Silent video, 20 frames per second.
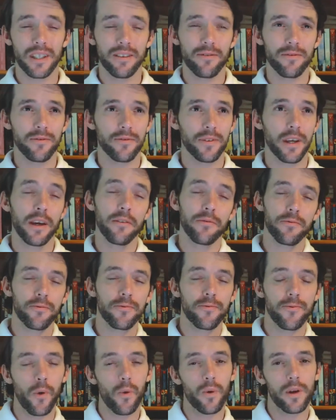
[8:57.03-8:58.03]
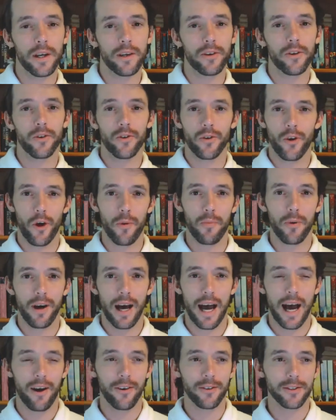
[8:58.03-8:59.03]
if fallen, noble
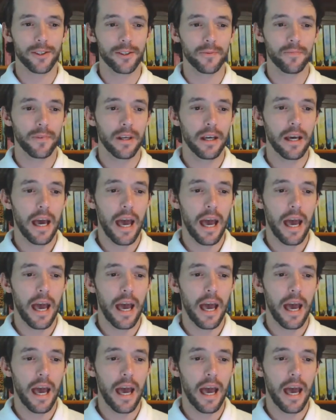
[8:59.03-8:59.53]
house.